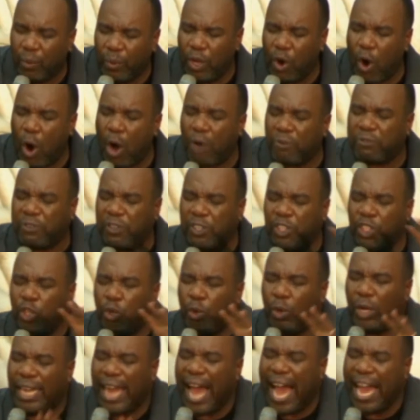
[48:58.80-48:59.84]
We offer
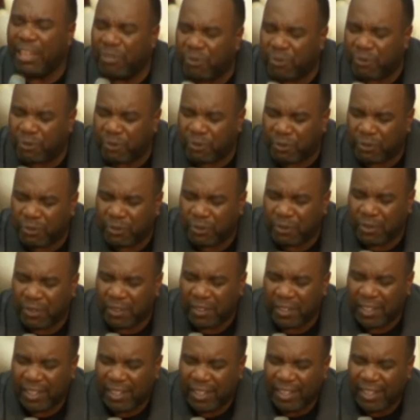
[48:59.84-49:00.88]
you life,
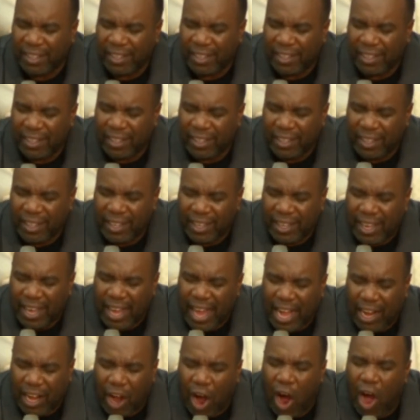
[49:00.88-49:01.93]

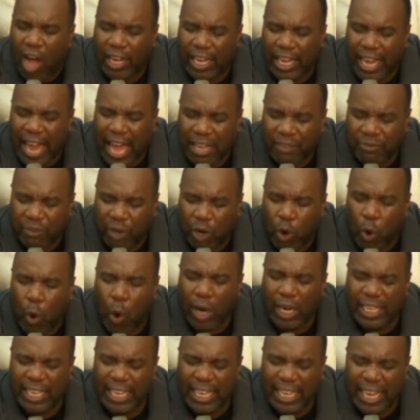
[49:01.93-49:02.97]
a God life, a
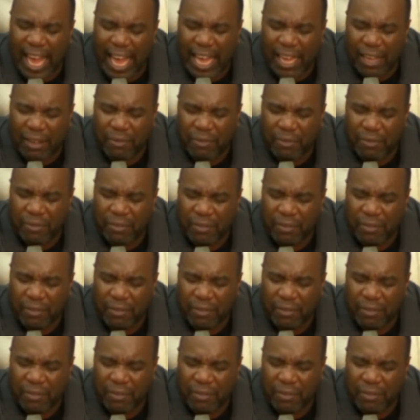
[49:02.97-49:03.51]
quality life